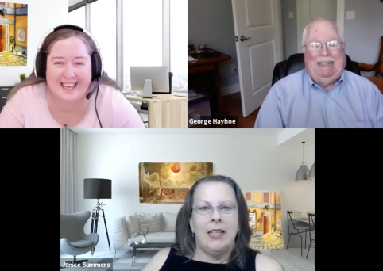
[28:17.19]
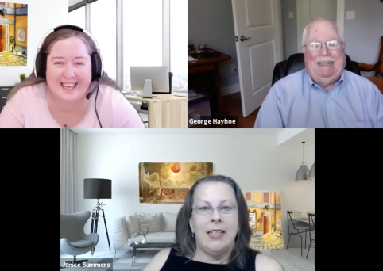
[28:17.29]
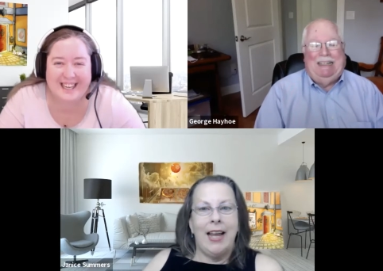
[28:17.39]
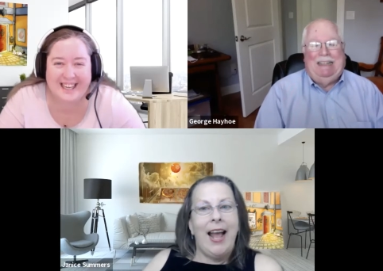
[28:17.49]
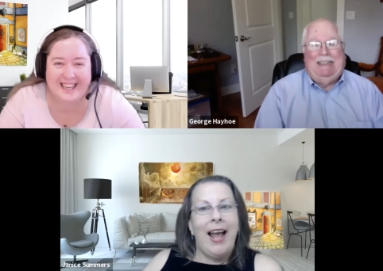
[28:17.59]
Speaker 1: to
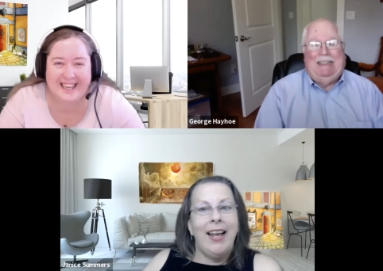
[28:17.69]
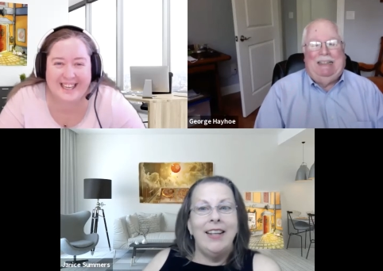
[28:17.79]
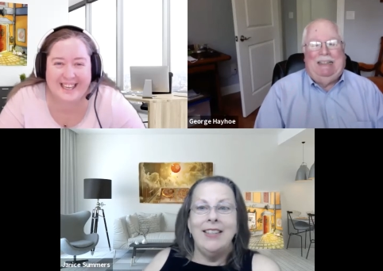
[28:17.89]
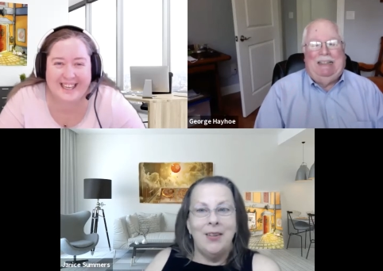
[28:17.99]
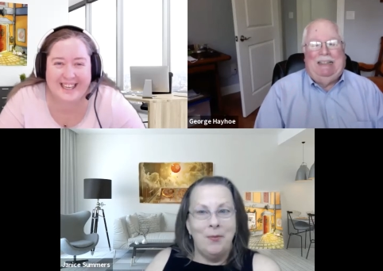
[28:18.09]
say,
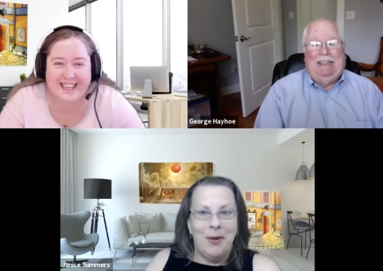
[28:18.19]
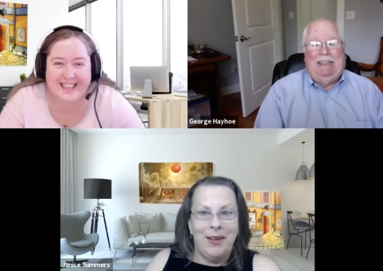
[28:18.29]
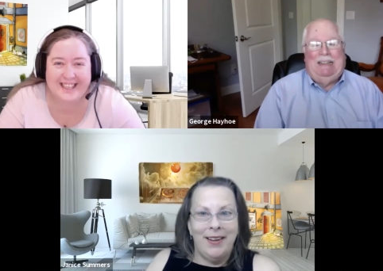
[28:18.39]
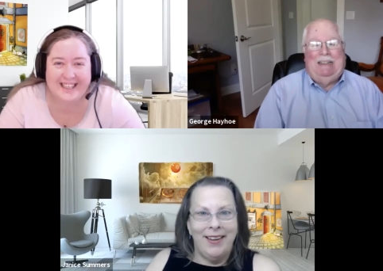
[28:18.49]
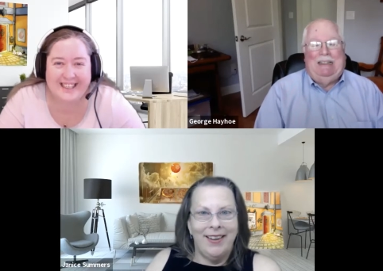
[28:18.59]
hey,
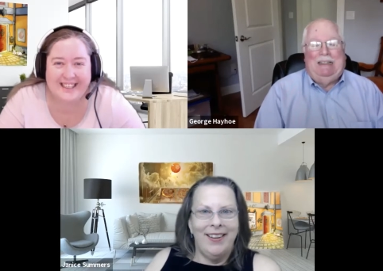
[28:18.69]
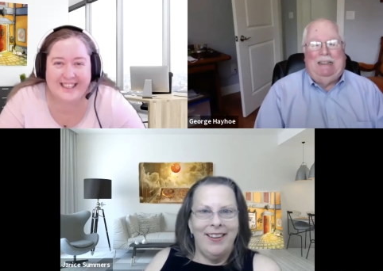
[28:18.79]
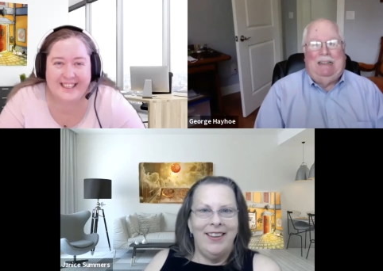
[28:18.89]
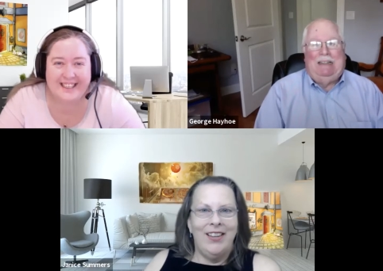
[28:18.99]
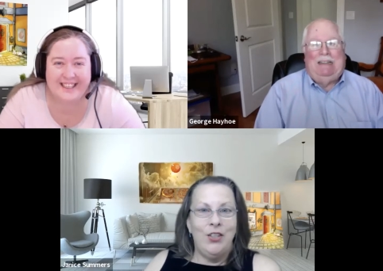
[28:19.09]
somebody,
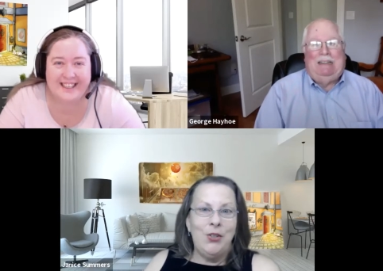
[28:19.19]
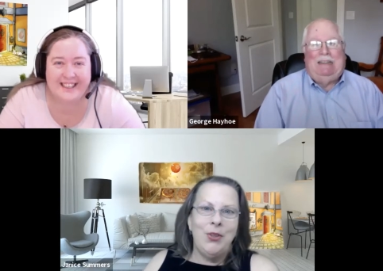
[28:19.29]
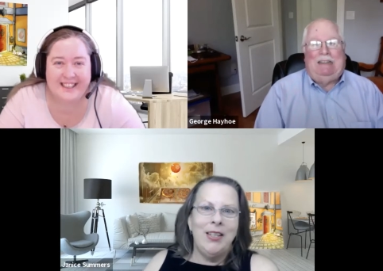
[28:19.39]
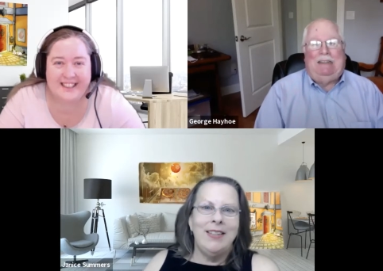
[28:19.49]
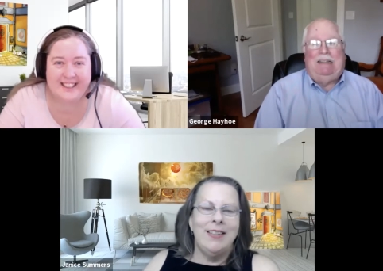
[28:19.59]
do
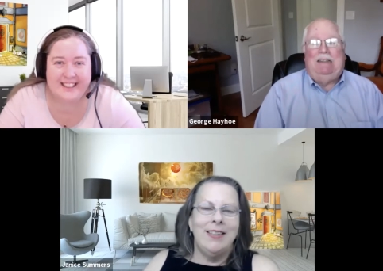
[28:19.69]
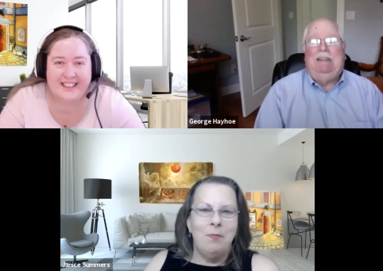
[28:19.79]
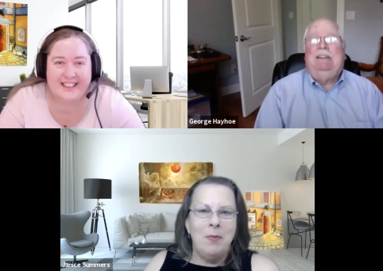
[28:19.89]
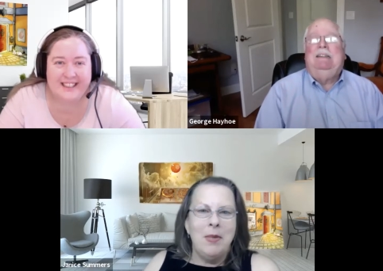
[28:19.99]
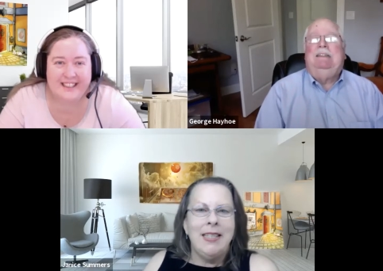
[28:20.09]
this it's
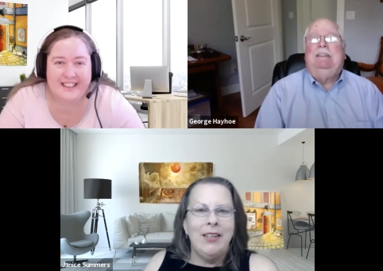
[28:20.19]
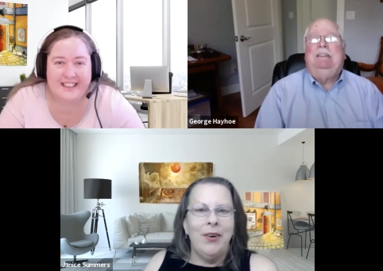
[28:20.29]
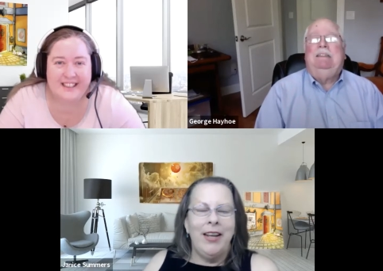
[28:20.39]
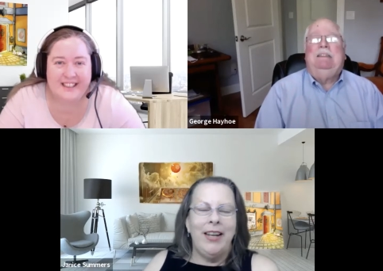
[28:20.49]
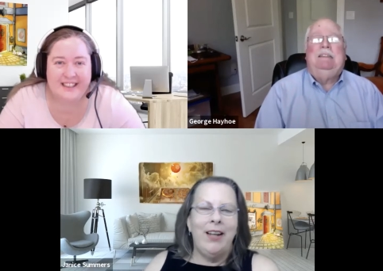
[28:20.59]
missing
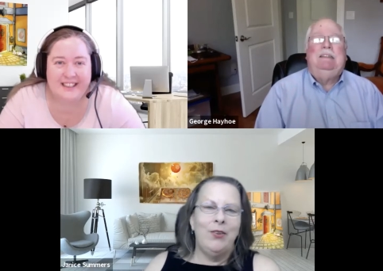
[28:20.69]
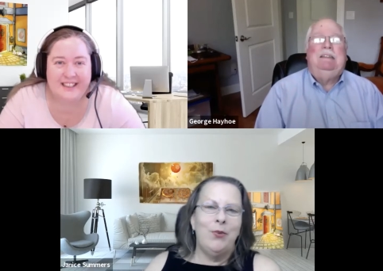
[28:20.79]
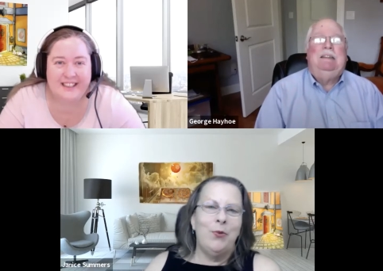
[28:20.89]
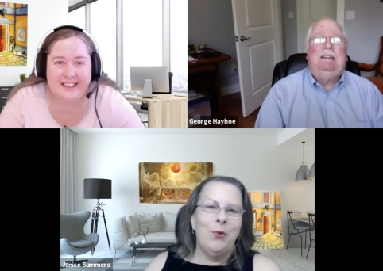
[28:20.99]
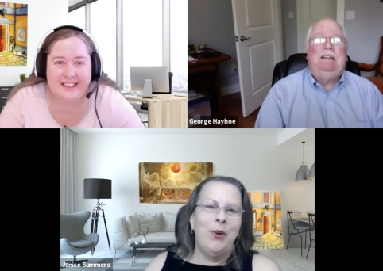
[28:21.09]
right now there's
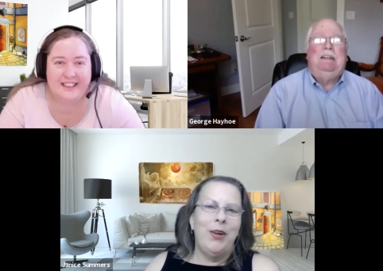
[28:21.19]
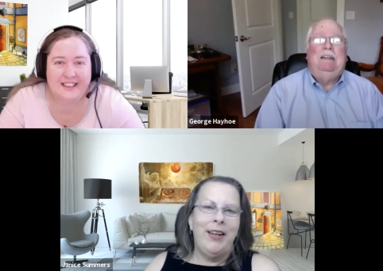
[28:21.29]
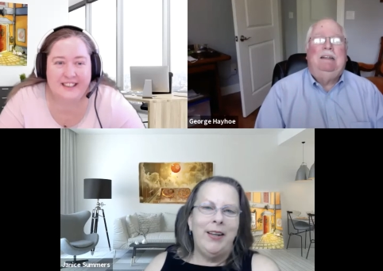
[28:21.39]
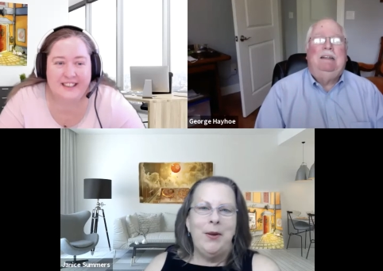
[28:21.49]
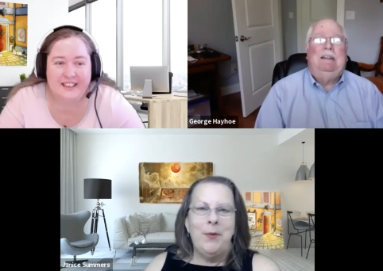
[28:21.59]
a void
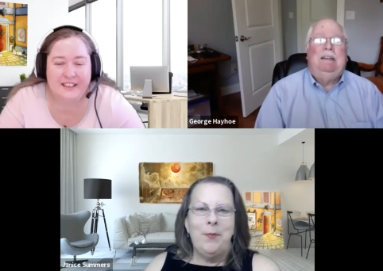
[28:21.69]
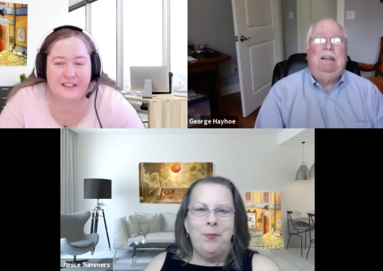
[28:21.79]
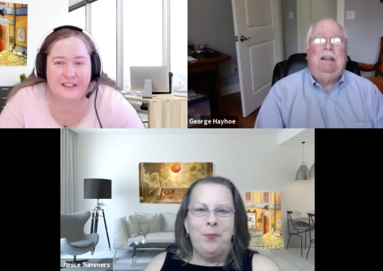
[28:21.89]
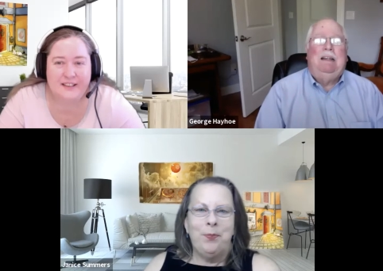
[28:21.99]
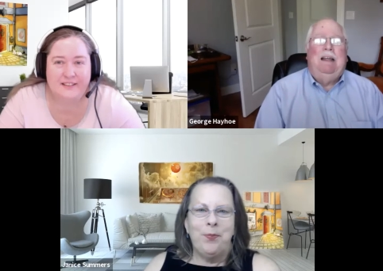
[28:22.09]

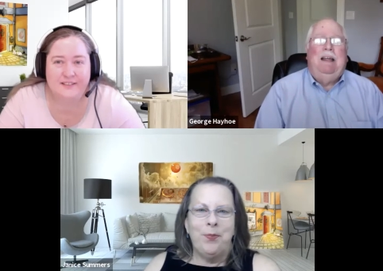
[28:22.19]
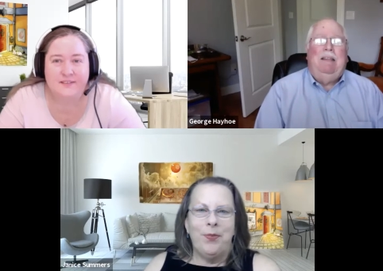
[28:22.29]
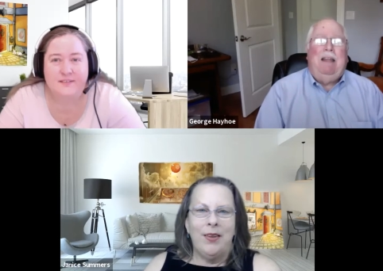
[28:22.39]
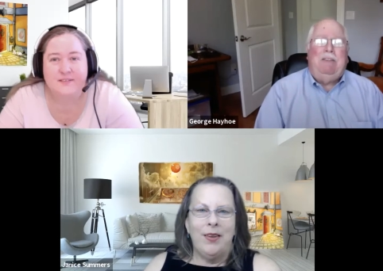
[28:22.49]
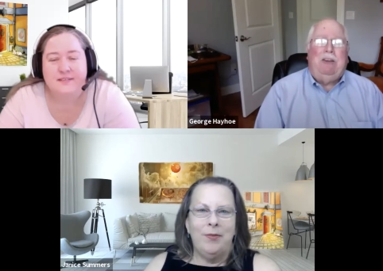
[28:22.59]

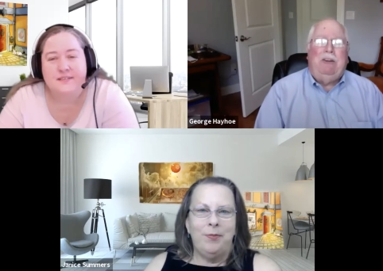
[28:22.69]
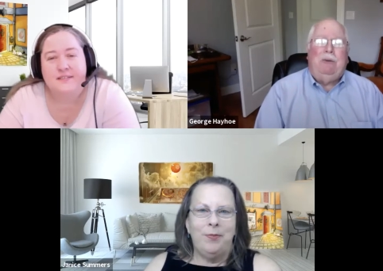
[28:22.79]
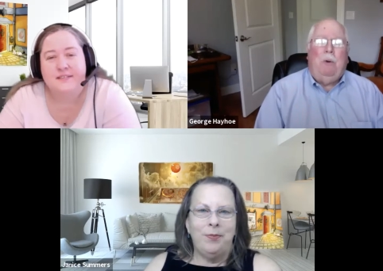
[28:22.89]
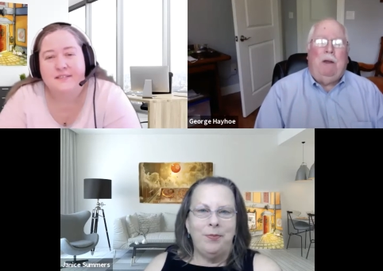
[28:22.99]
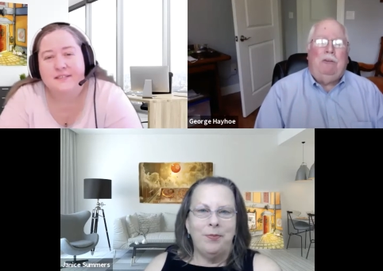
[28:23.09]
Speaker 2: that's a good
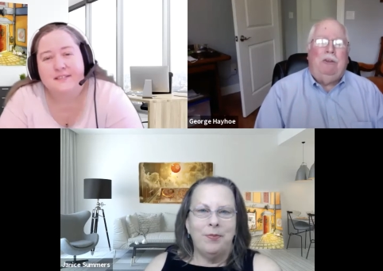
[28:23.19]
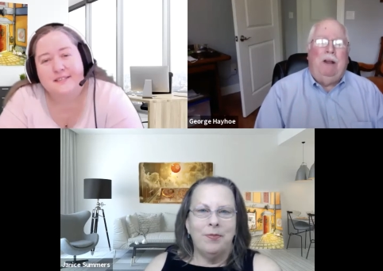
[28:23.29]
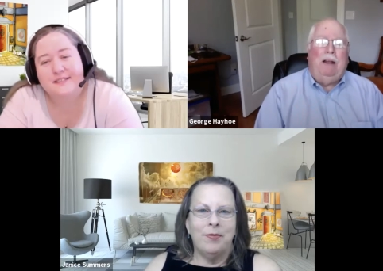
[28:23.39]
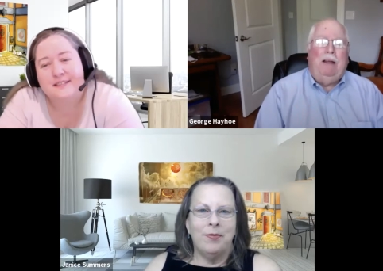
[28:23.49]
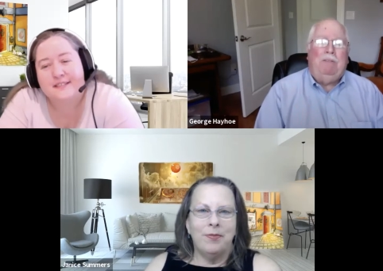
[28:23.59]
question
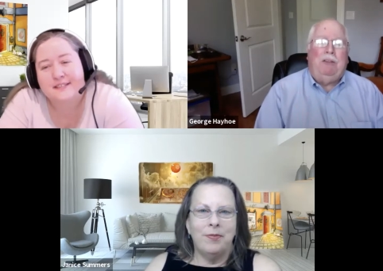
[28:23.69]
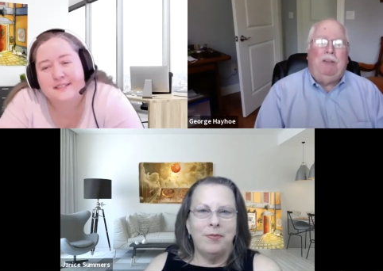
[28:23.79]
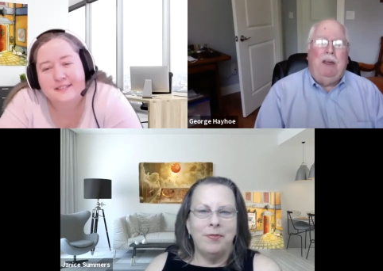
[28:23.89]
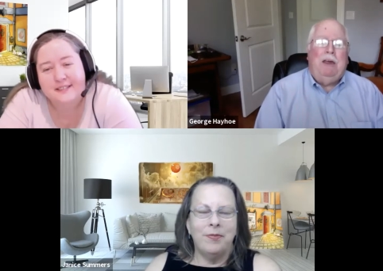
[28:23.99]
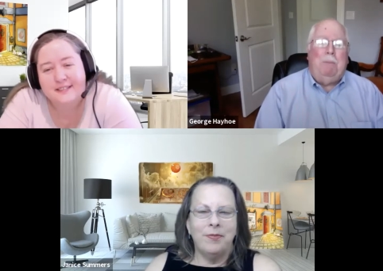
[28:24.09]
i'd have to
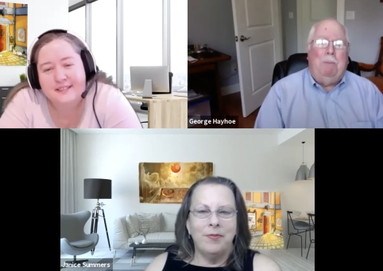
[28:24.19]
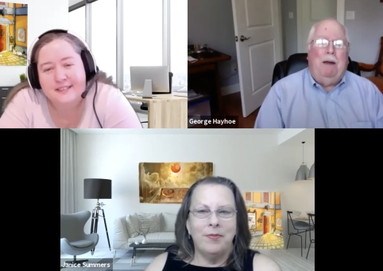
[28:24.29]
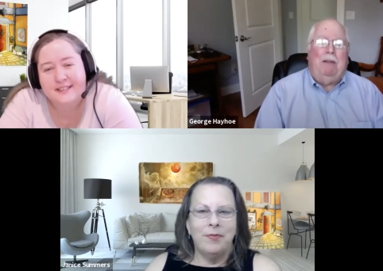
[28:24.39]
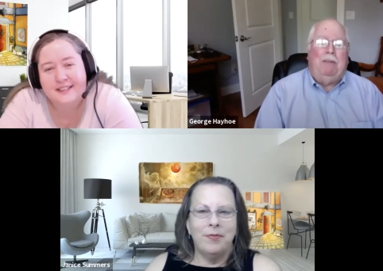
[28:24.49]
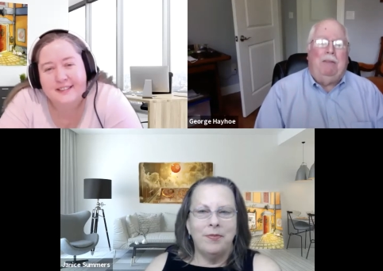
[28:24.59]
think
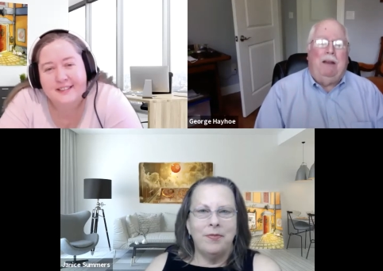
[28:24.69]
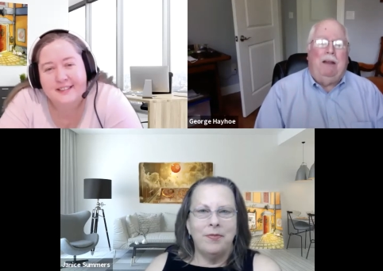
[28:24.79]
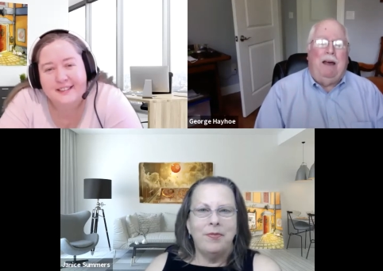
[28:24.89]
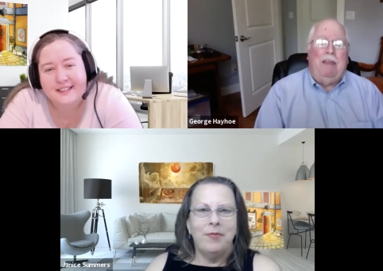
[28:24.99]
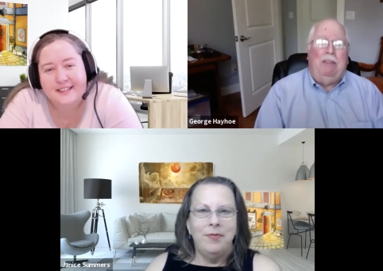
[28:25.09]
about that
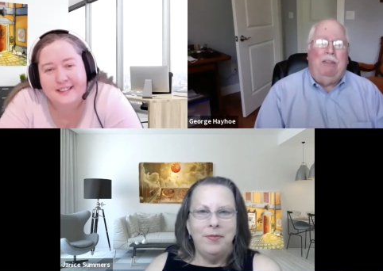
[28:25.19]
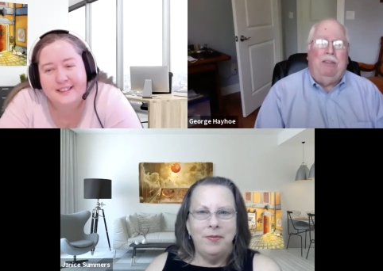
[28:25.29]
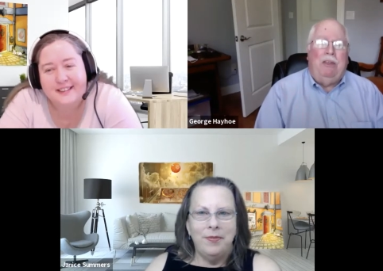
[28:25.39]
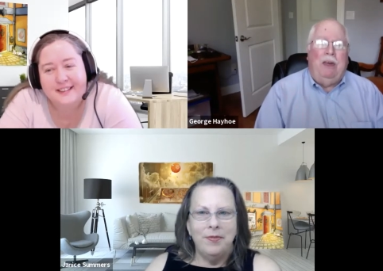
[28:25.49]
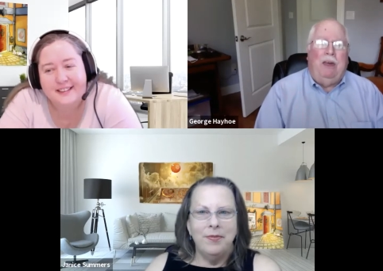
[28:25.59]
i
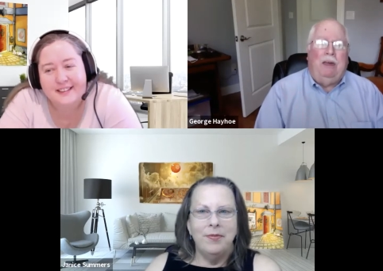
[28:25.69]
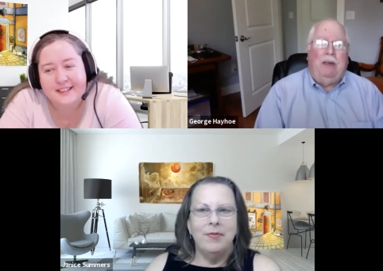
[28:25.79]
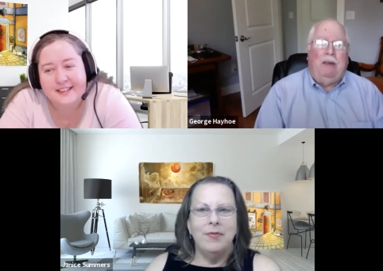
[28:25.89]
think